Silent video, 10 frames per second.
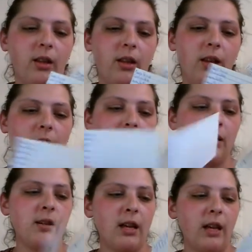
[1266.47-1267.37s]

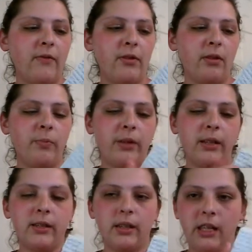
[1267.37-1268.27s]
And I have a little
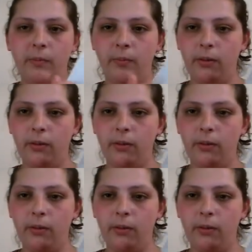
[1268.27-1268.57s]
place to keep